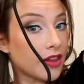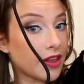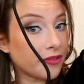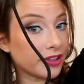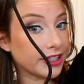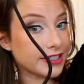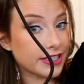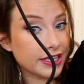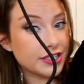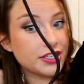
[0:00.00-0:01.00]
And release
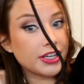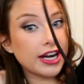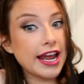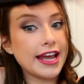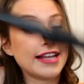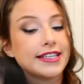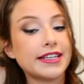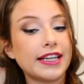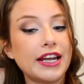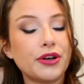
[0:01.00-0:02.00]
it into your hand
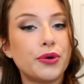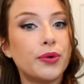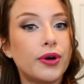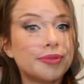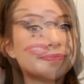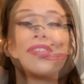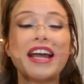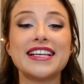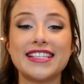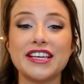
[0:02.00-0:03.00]
and let it cool. So
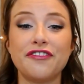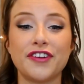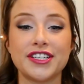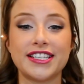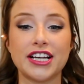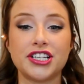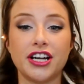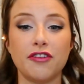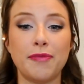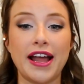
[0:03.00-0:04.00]
that is the first section
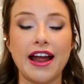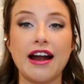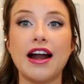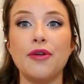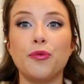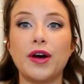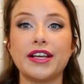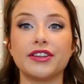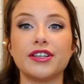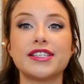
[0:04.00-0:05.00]
of my hair and what
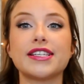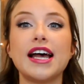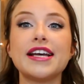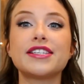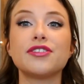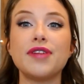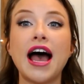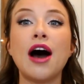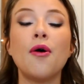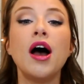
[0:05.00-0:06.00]
it looks like. So
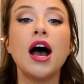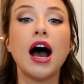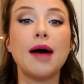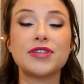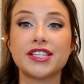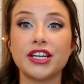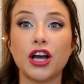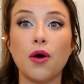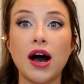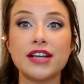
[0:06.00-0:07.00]
now I'm just going to
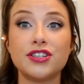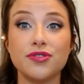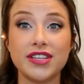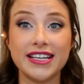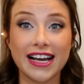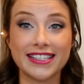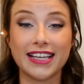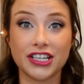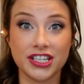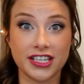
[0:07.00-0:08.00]
go on to the next
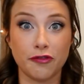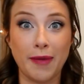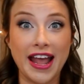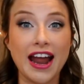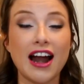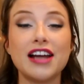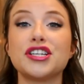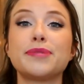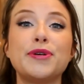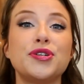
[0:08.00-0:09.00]
sections of my hair and
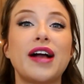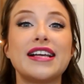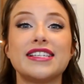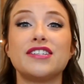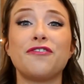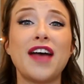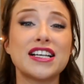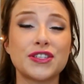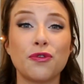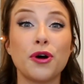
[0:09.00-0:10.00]
just put you guys into
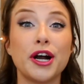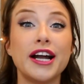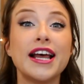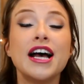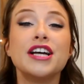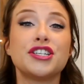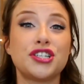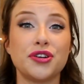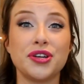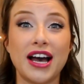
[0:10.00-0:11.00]
fast forward to
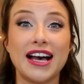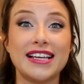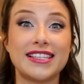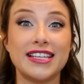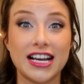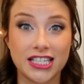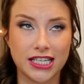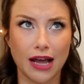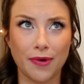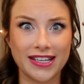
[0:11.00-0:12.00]
show you guys the next,
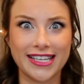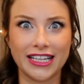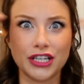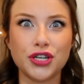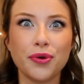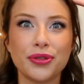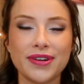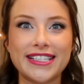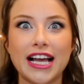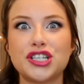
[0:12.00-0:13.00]
I want to say like 2 or
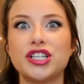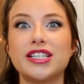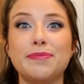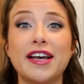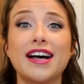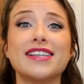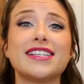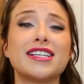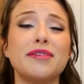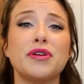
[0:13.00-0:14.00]
3 sections, because
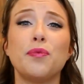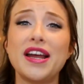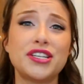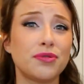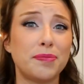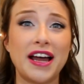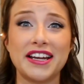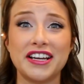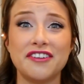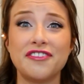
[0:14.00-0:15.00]
it's going to be way too
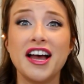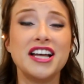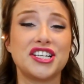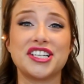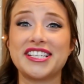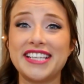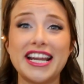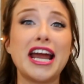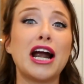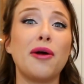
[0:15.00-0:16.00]
repetitive to just sit
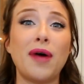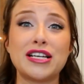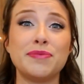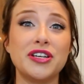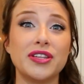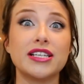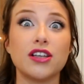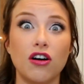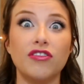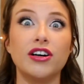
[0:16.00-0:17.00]
here and watch me do this
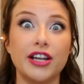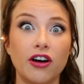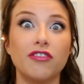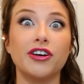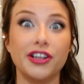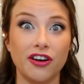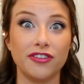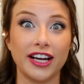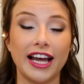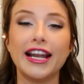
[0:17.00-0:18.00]
over and over and
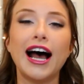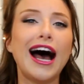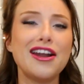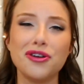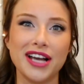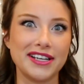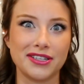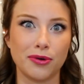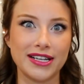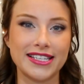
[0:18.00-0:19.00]
over again. I know you guys
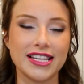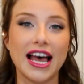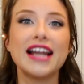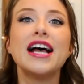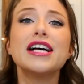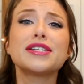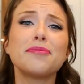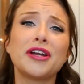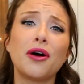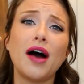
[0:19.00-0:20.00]
don't want to see that. So
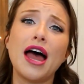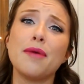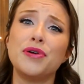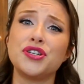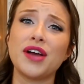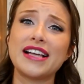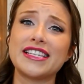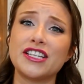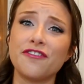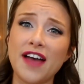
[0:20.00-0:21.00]
I'm going to go ahead and put you guys
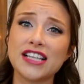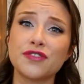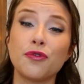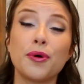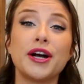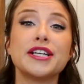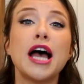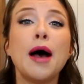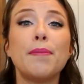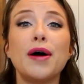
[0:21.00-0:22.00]
into fast forward,
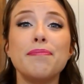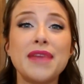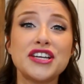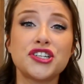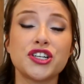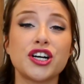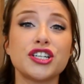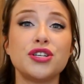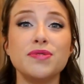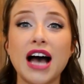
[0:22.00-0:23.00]
but make
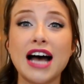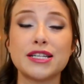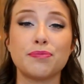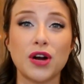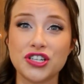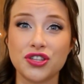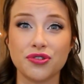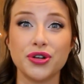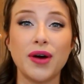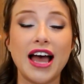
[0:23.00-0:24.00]
sure to not brush
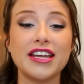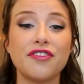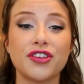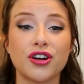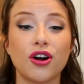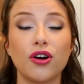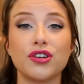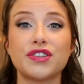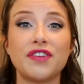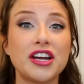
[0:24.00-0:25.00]
through any of the
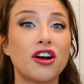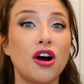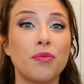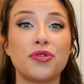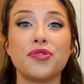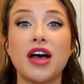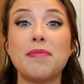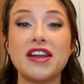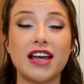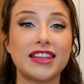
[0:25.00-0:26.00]
curls, finger comb through
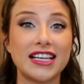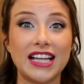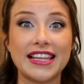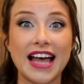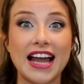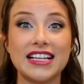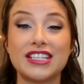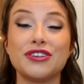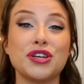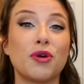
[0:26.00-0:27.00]
them, nothing like that
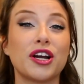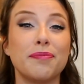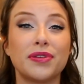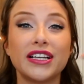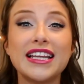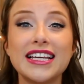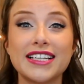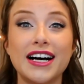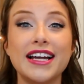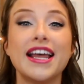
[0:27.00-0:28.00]
until you are completely
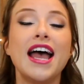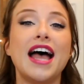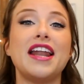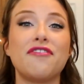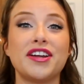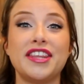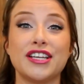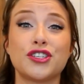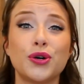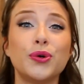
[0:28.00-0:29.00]
done and everything
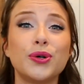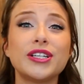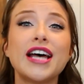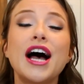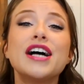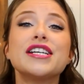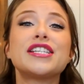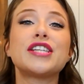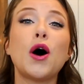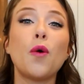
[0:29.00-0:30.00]
is cooled.
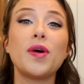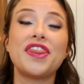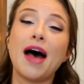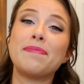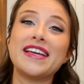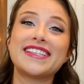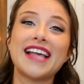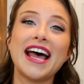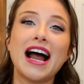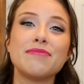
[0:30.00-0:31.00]
So with that being
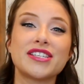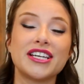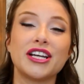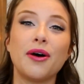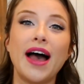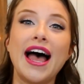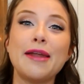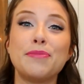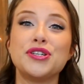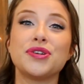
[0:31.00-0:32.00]
said, I'm just going to go ahead
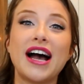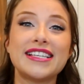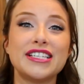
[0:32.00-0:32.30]
and put you guys